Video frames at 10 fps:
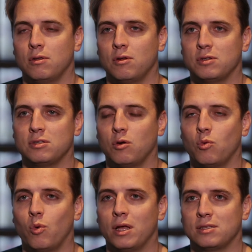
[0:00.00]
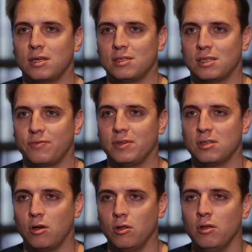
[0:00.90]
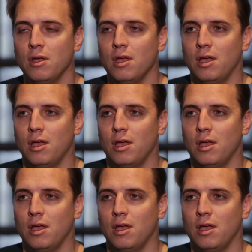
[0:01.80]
there is no one size that fits all,